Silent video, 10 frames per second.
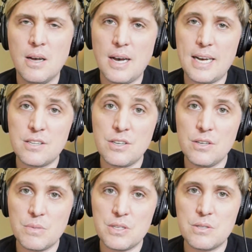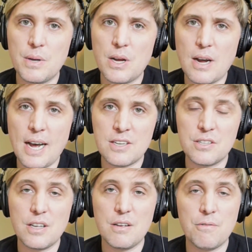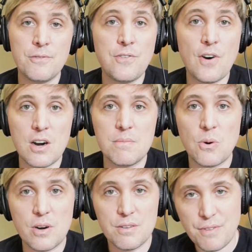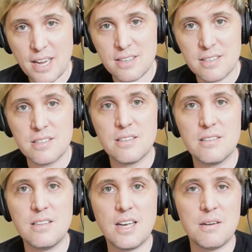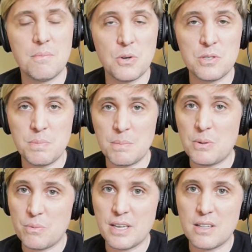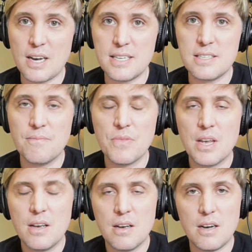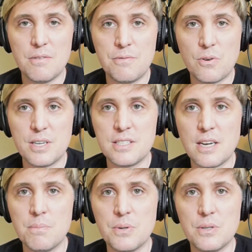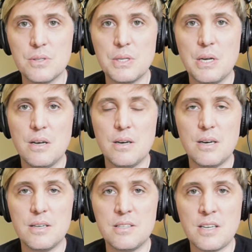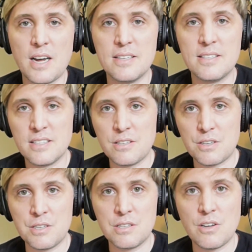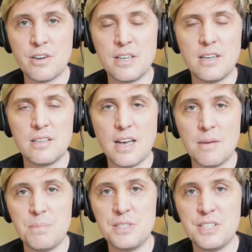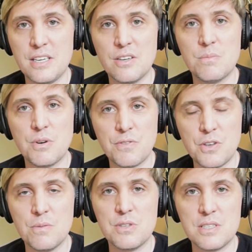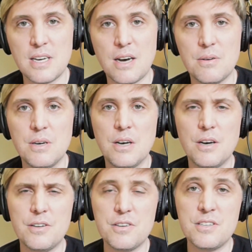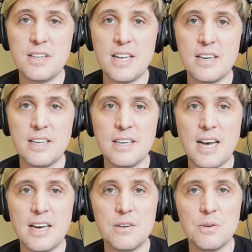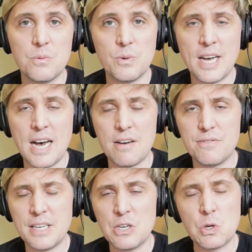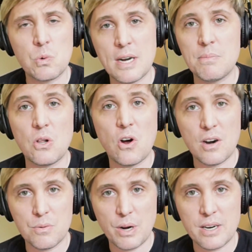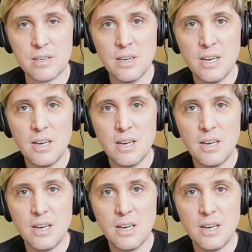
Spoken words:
as humans. We are actually far more advanced than most people realize. For example, scientists are studying the epigenome of humans now, understanding that we have incredible hardware